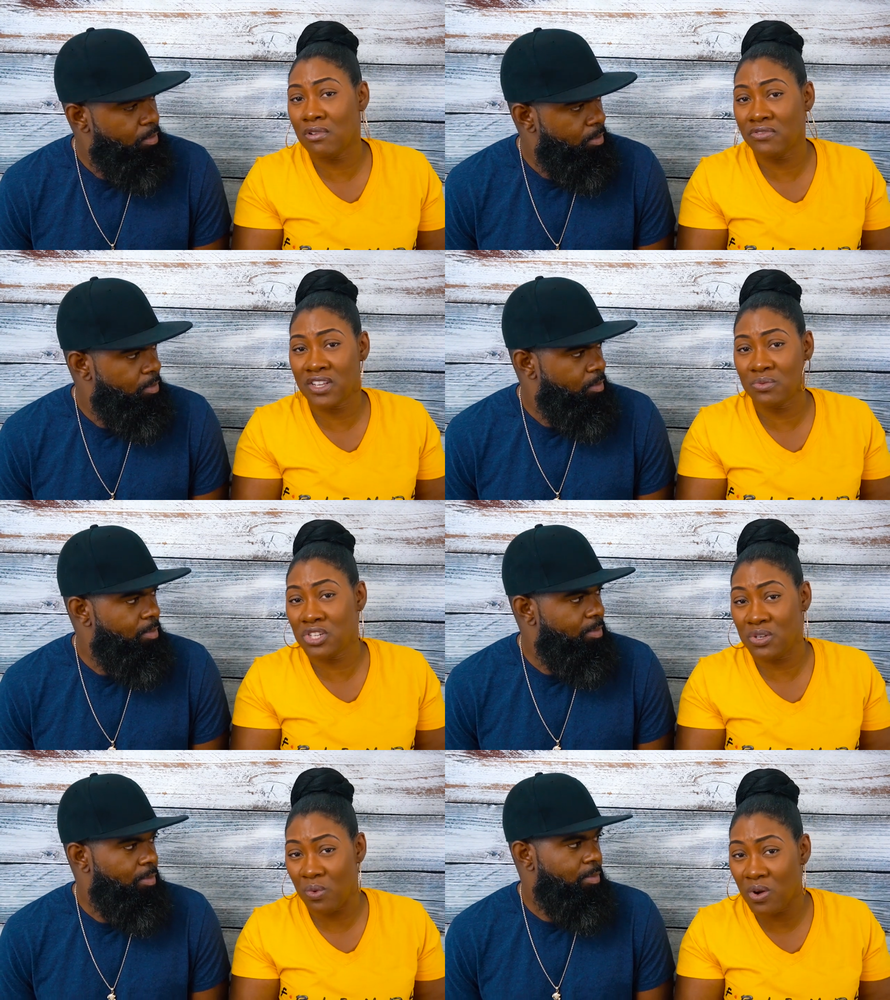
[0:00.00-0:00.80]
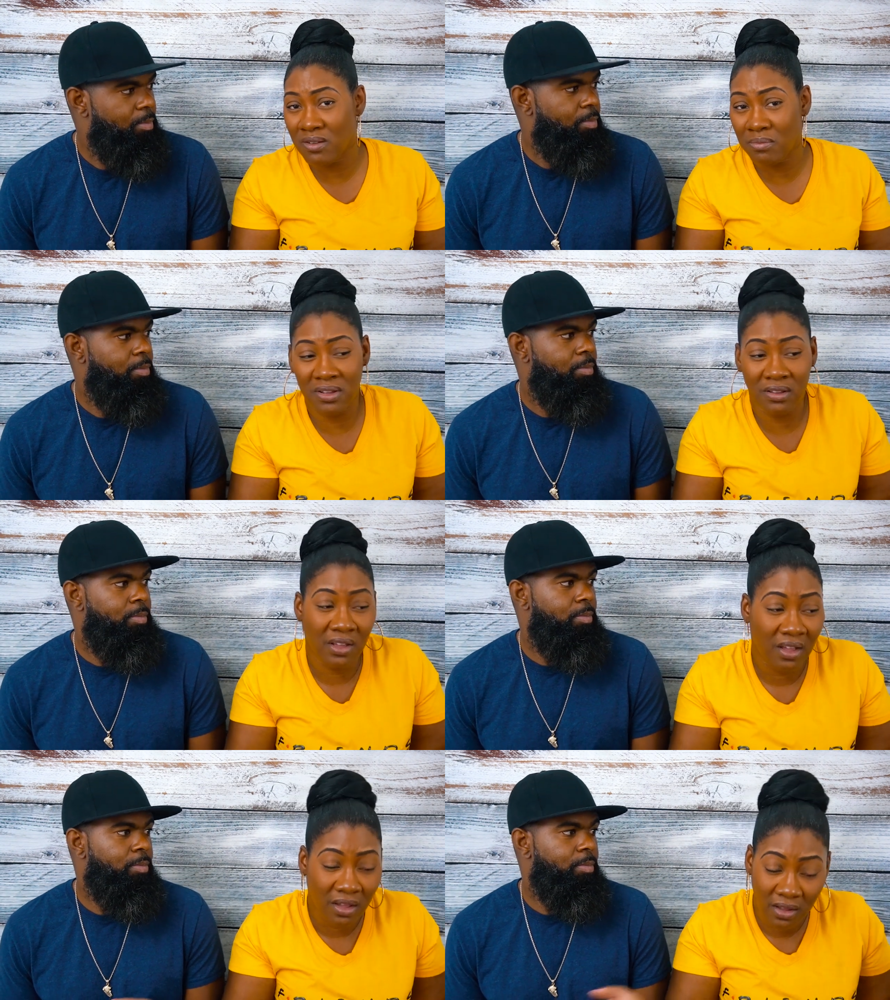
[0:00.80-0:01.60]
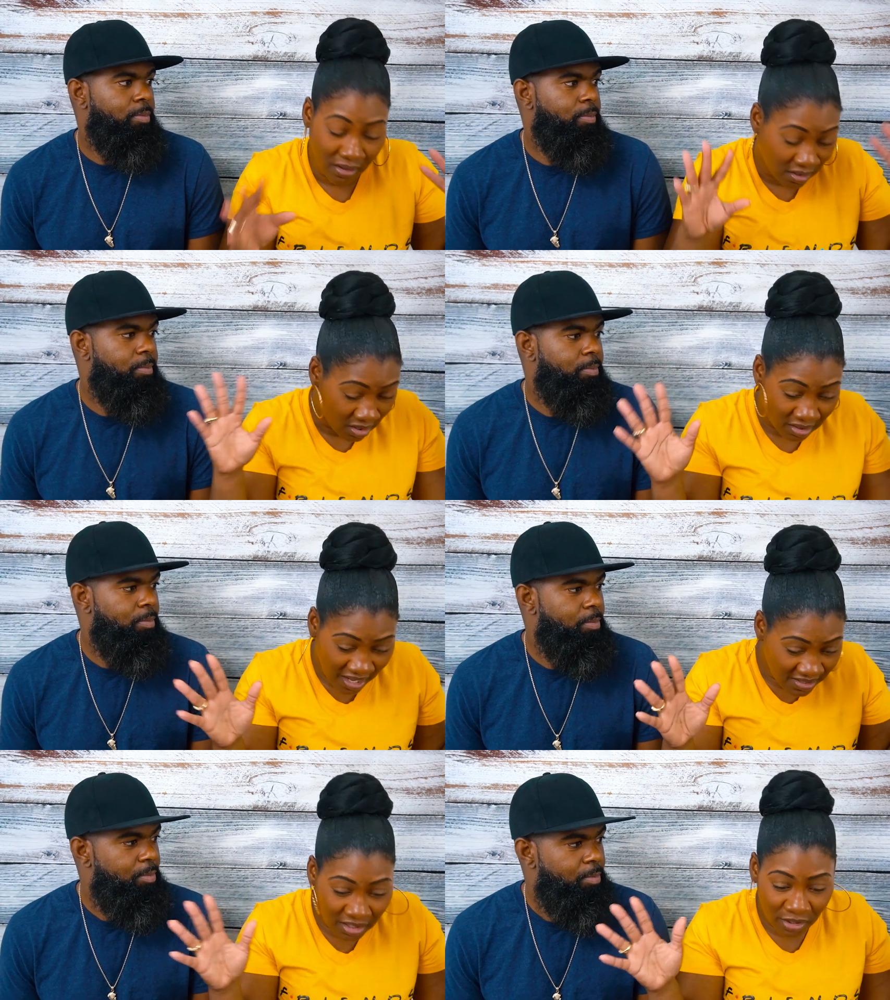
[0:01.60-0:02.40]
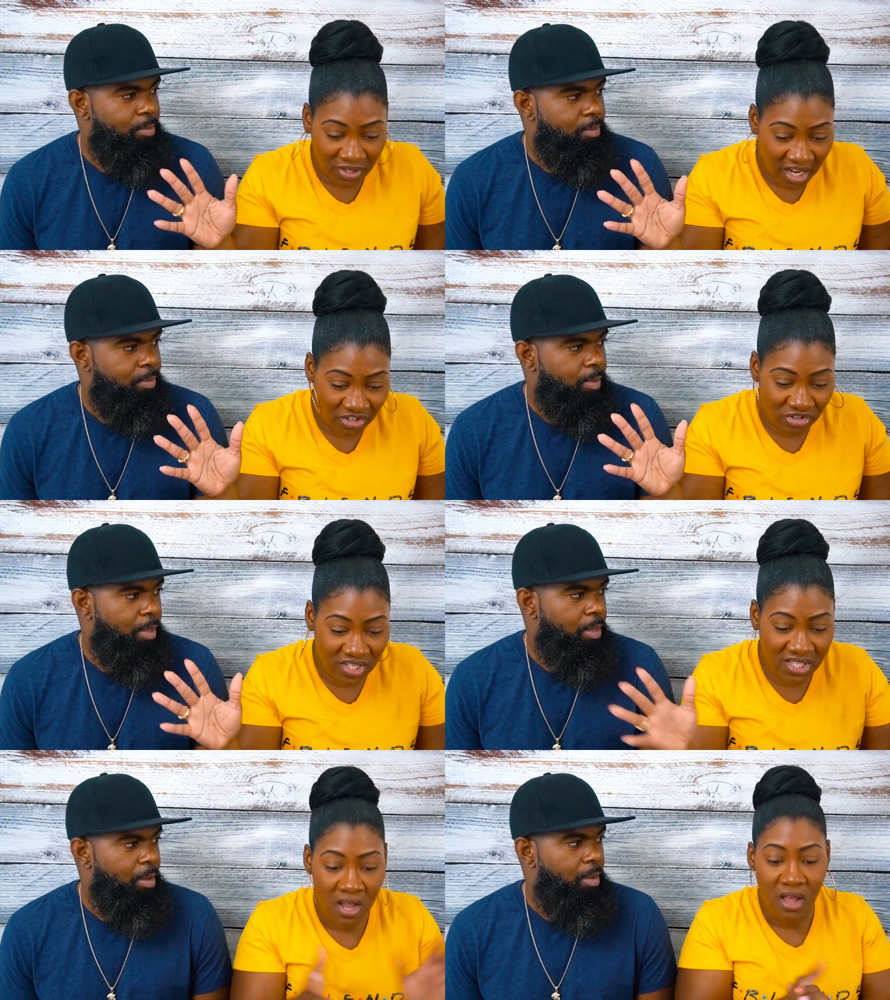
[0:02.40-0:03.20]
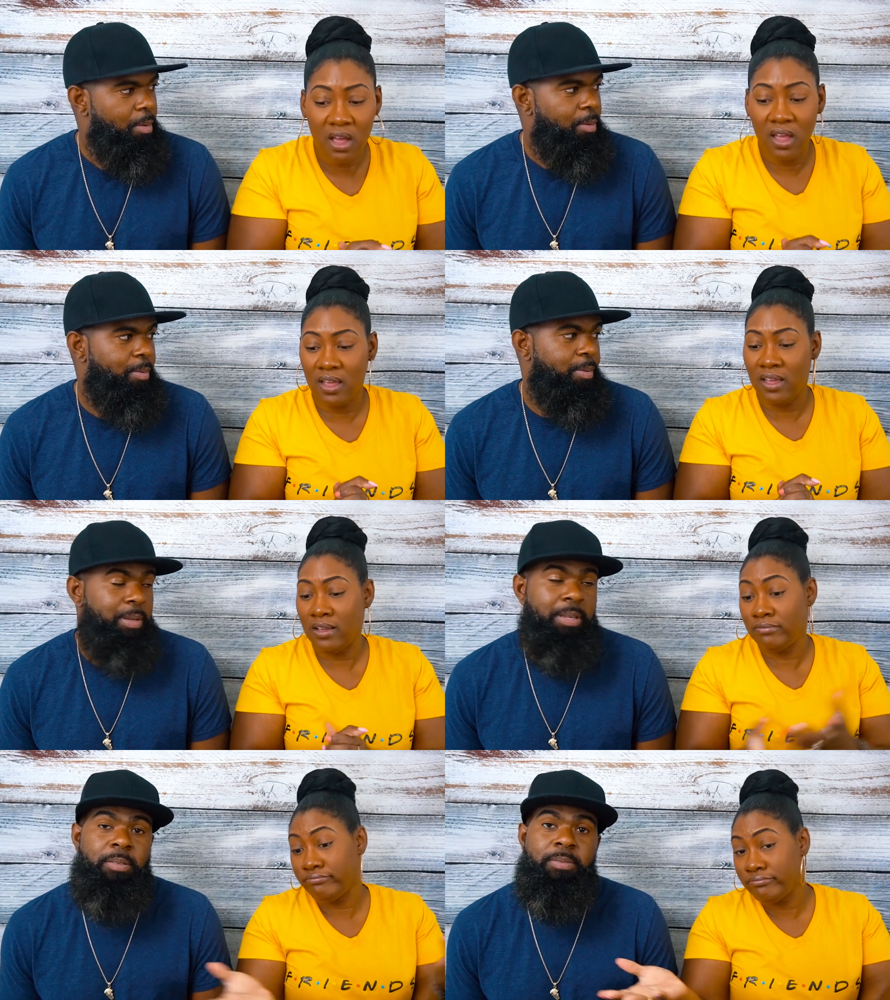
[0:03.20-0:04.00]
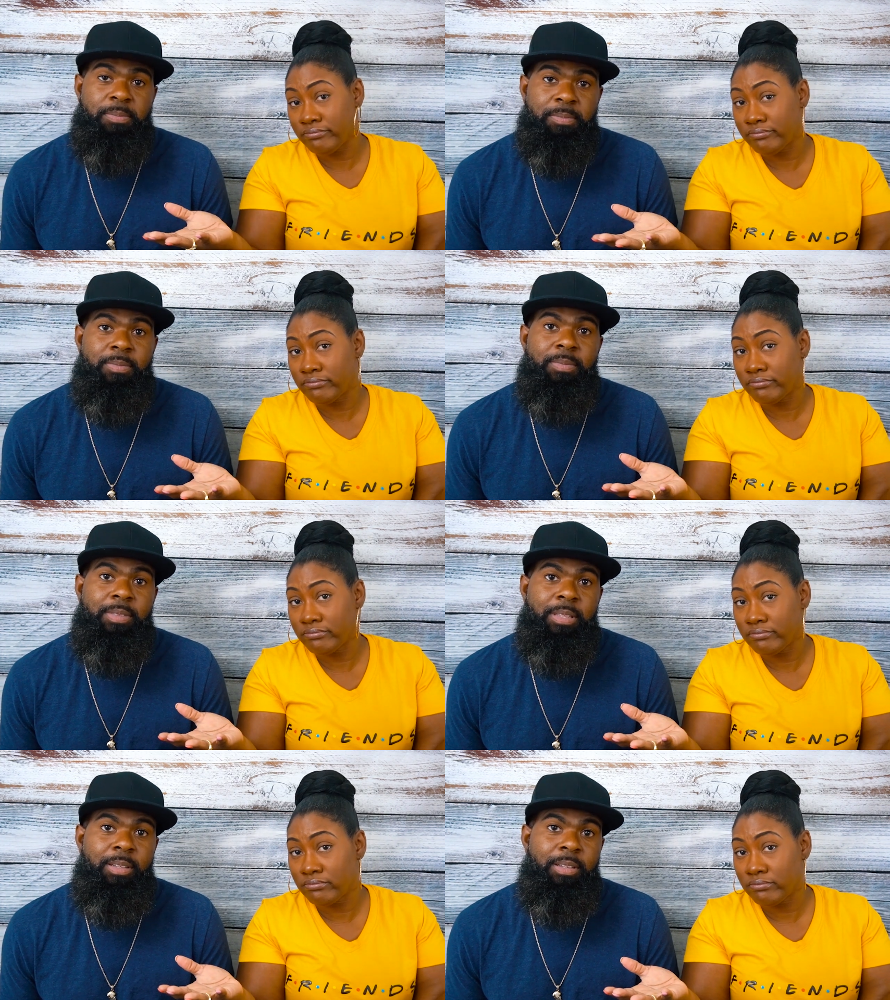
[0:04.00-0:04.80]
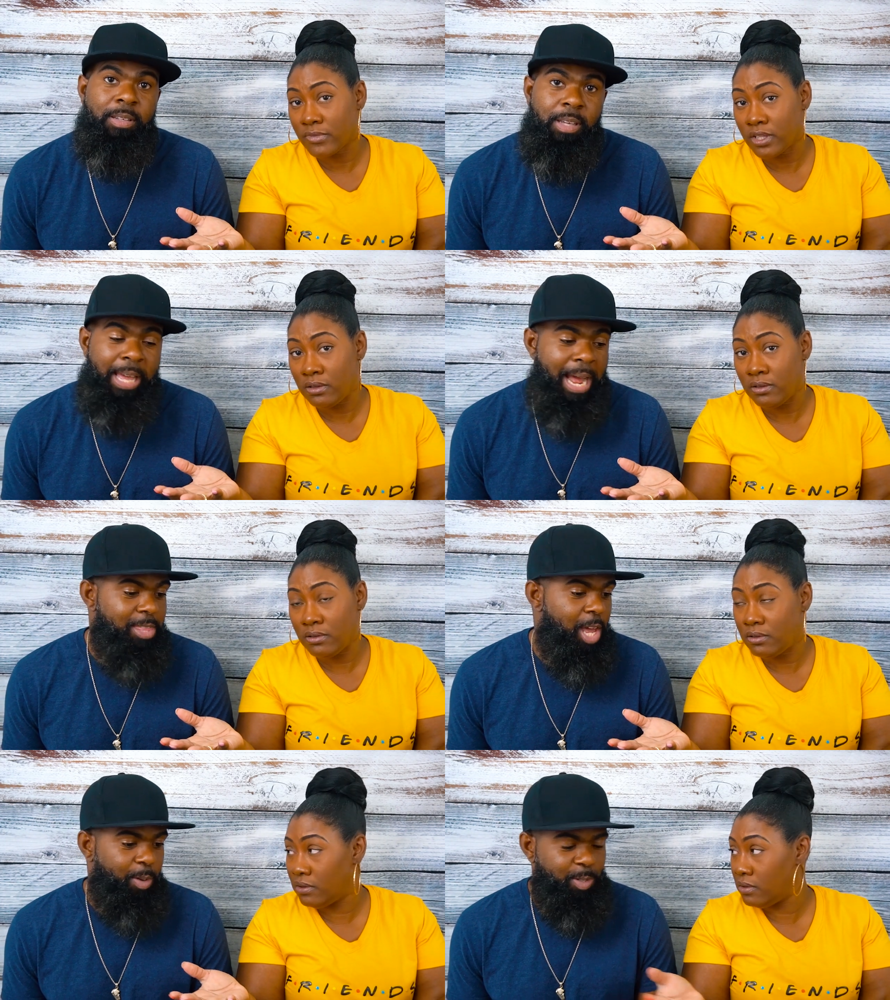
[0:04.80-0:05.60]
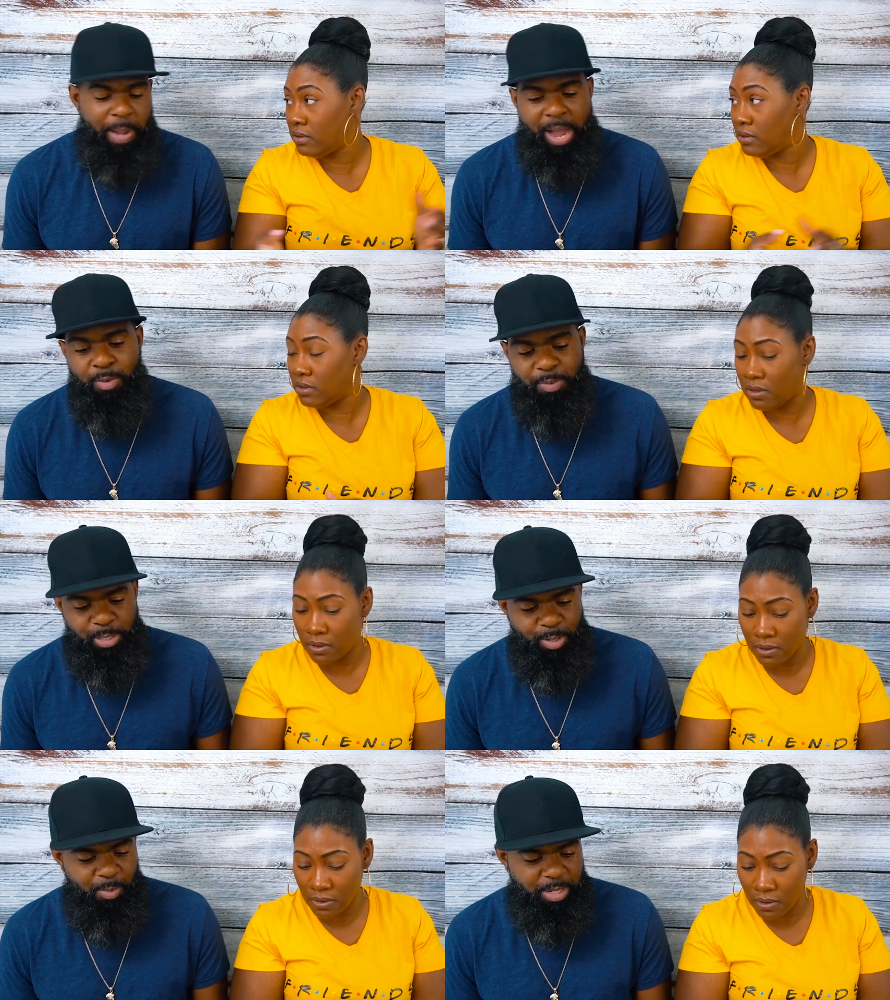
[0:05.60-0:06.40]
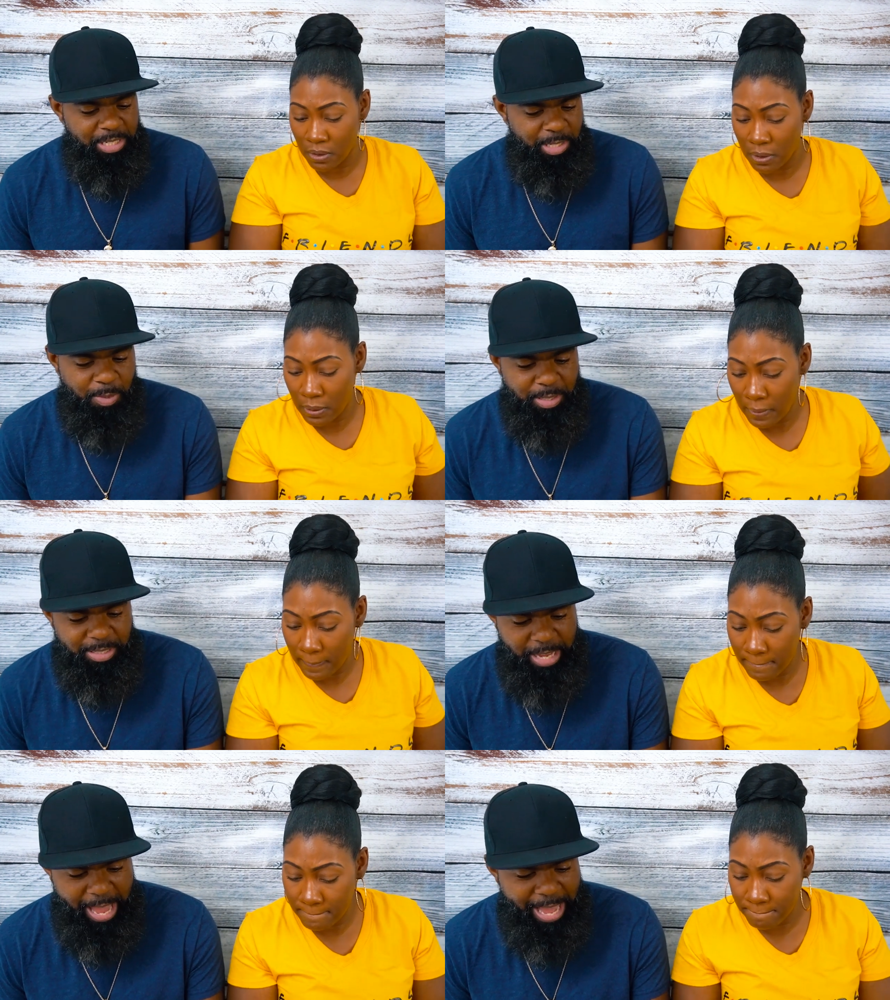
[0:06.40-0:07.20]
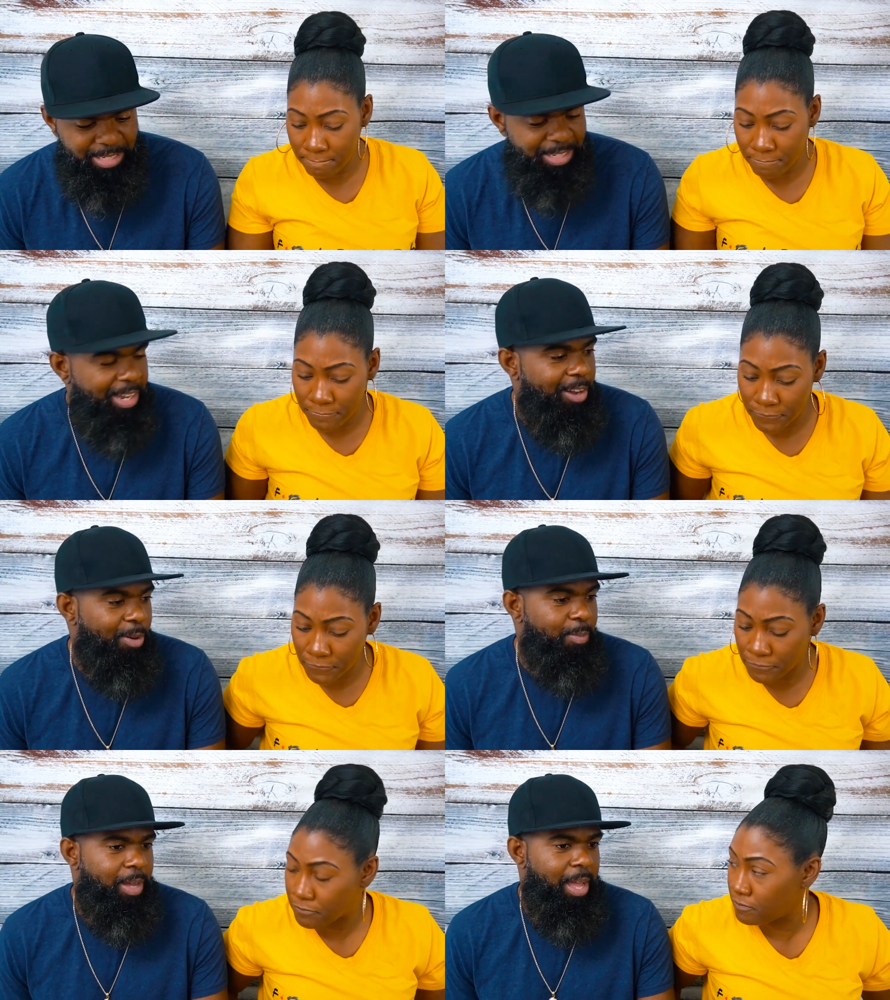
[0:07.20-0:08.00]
Speaker 1: know if that's what she wanted, but that's a little dangerous.
Speaker 2: And and I thought it was powerful too when she was saying asking um